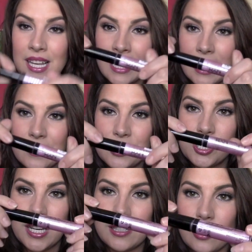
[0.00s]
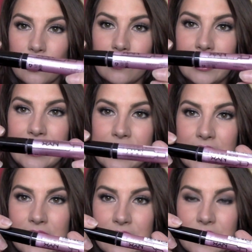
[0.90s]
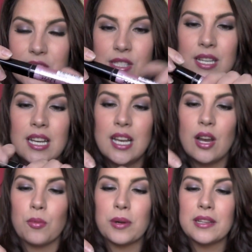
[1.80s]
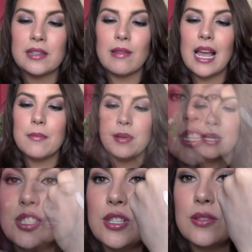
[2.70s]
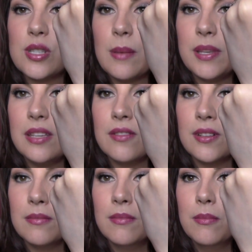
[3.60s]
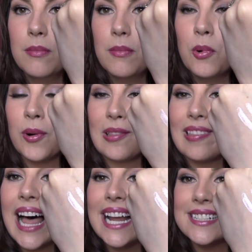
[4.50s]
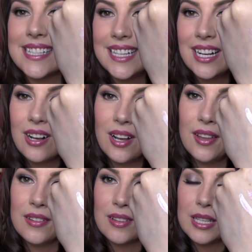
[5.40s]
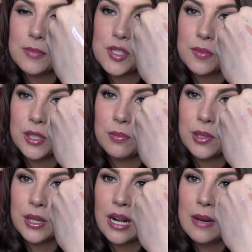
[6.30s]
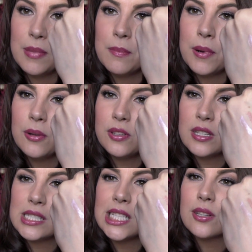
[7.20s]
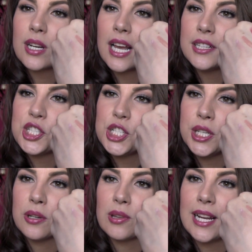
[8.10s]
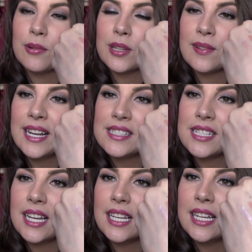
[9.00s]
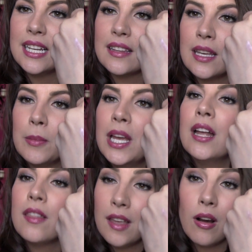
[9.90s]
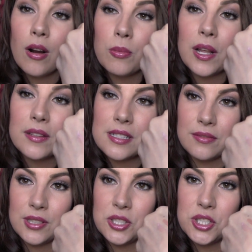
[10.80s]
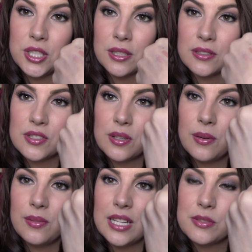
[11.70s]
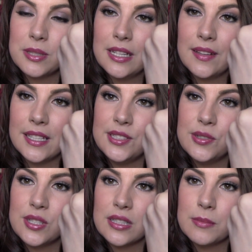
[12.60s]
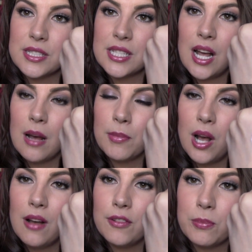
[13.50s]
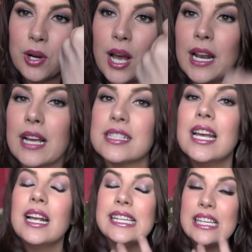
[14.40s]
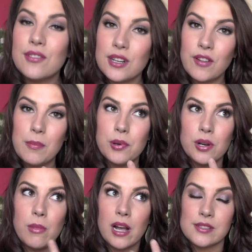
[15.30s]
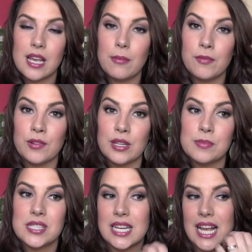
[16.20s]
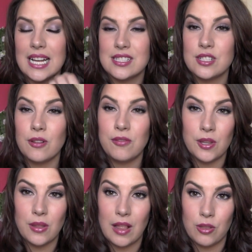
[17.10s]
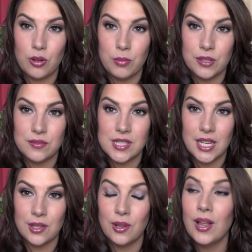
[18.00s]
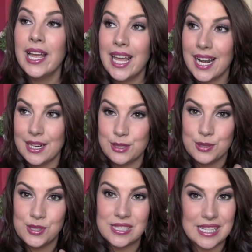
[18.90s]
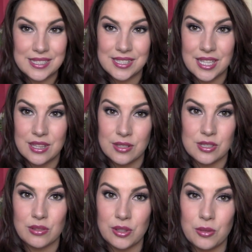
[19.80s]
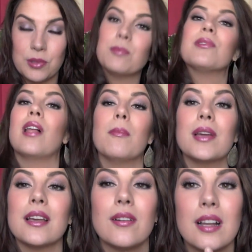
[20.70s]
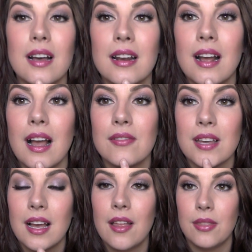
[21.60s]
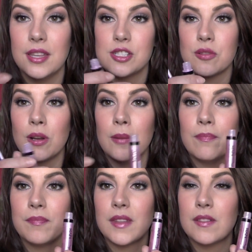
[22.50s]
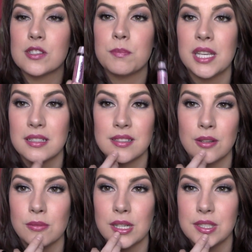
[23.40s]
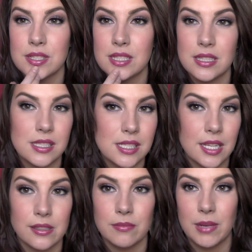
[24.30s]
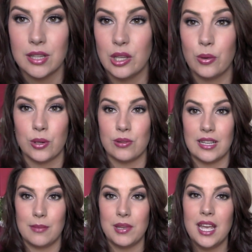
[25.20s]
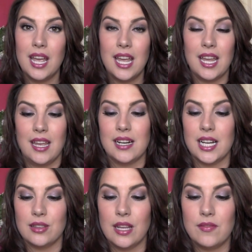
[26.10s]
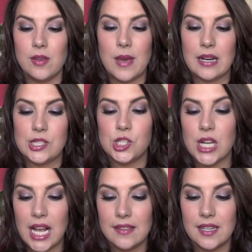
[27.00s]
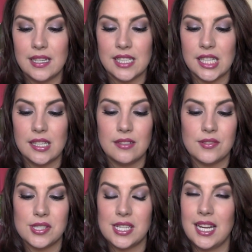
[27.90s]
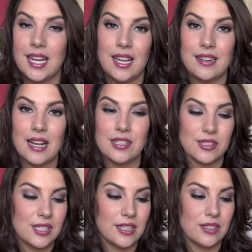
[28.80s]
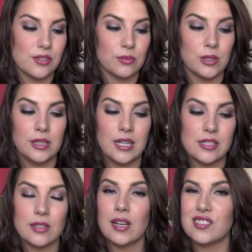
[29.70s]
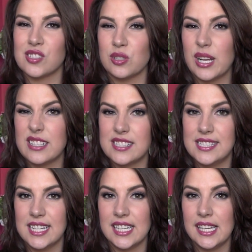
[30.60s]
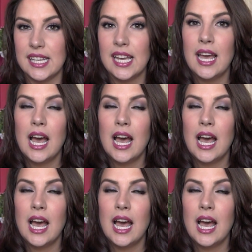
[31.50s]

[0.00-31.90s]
I got this shade called Lindsay, and this is a really light pink. This shows up even more light on the lips when you put it on, but both, you can see they're kind of sheer. Like when the light's not hitting them, they are relatively sheer, so that's why I like using them to top off a product. Even if I put them on top of a lipstick, I still feel that little bit of tingle, and I do sense that there's a little bit of plumping going on. I've got this one, this pink toned one, just in the center of my lower lip, and I love the amount of shine that it gives, and I just think these are really nice glosses. They're not sticky.